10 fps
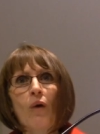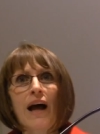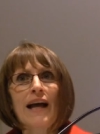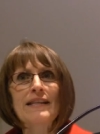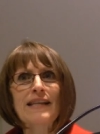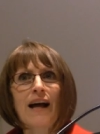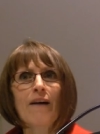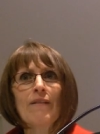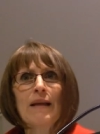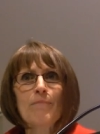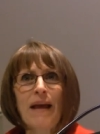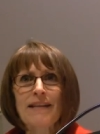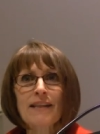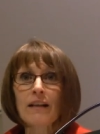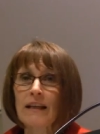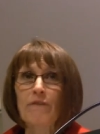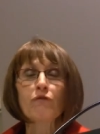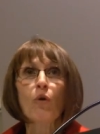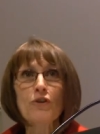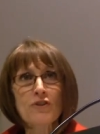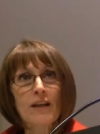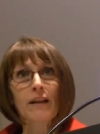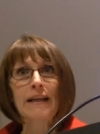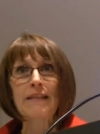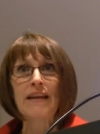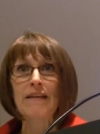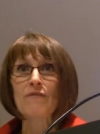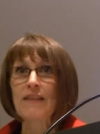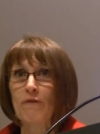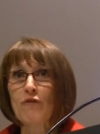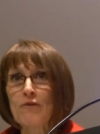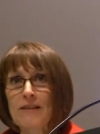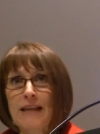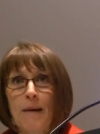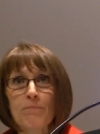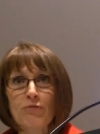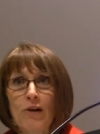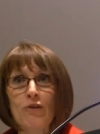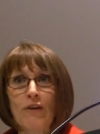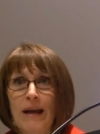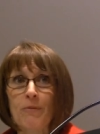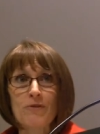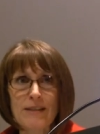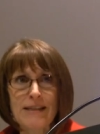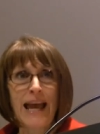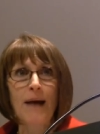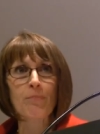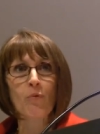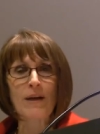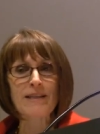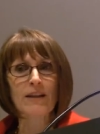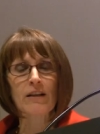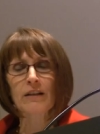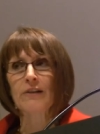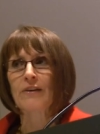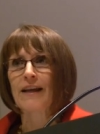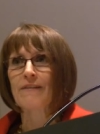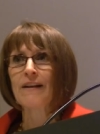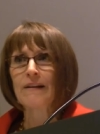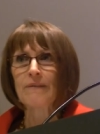was um, basically, fortunately, the, the food stamp program or SNAP was included.